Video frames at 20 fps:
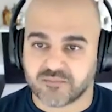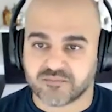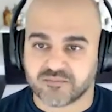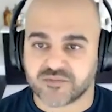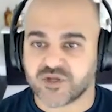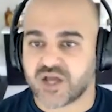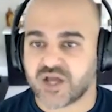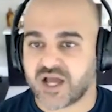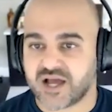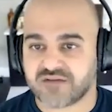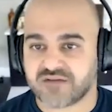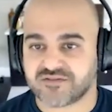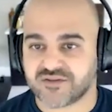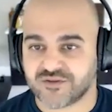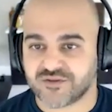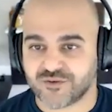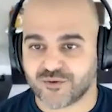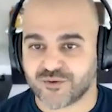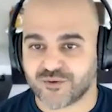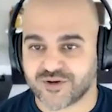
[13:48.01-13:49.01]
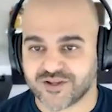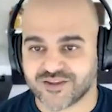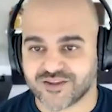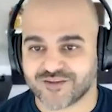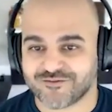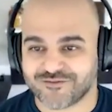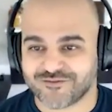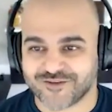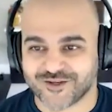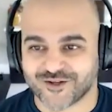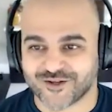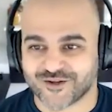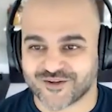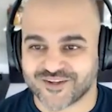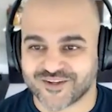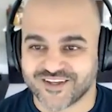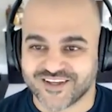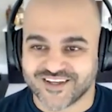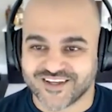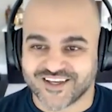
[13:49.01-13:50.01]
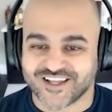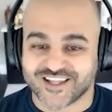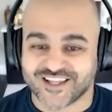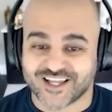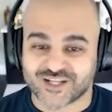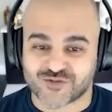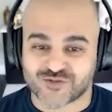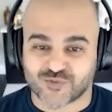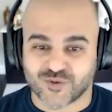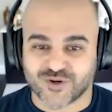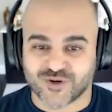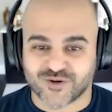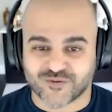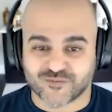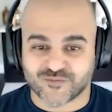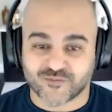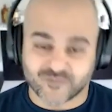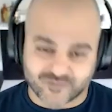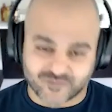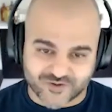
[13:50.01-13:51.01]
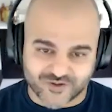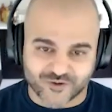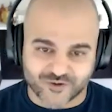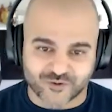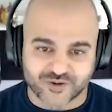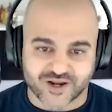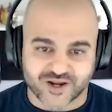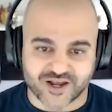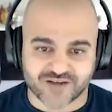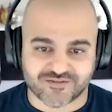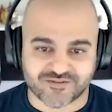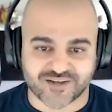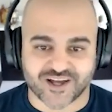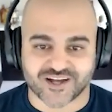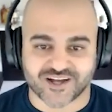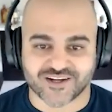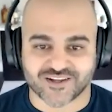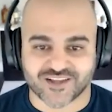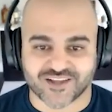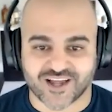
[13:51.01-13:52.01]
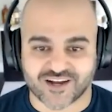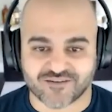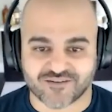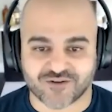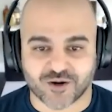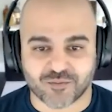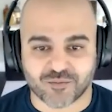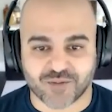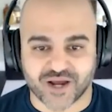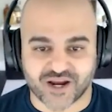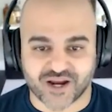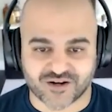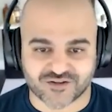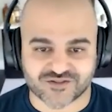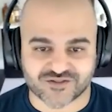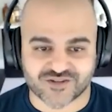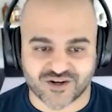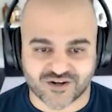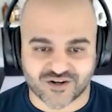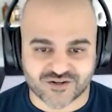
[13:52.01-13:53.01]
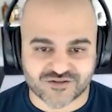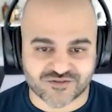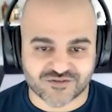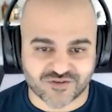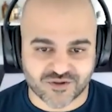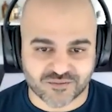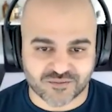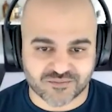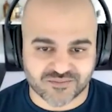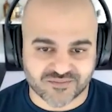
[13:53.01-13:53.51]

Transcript: You have to do it in the field. And that's where you and I have gotten a lot of our battle scars from.